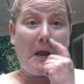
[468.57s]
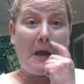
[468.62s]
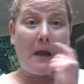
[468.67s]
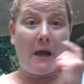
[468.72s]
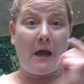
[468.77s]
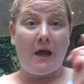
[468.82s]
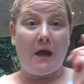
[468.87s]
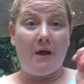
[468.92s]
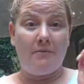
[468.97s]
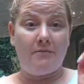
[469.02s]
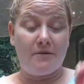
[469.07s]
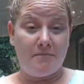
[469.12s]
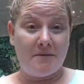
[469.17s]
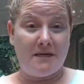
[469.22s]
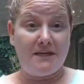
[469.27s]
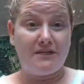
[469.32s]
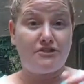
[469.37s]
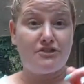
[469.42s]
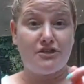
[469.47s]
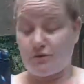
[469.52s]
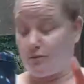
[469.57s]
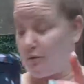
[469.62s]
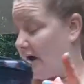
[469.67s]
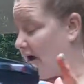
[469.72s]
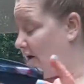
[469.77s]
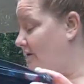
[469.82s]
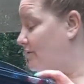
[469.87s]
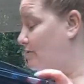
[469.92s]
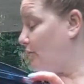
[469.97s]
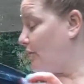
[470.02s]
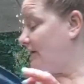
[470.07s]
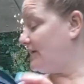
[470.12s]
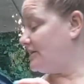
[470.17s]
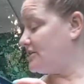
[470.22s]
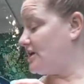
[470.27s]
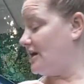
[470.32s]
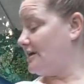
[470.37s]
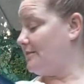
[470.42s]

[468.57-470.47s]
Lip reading: the beach as well, and we're going to talk